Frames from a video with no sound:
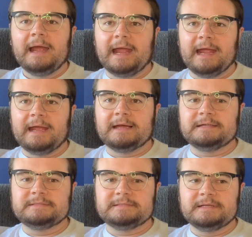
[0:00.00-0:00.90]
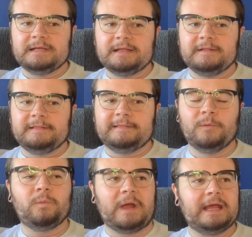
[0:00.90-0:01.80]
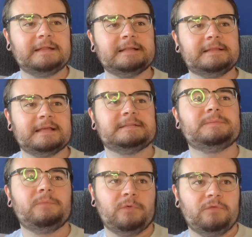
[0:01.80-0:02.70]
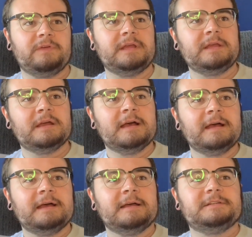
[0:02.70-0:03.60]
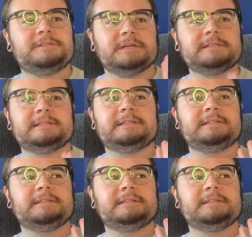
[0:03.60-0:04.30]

And the way that this movie just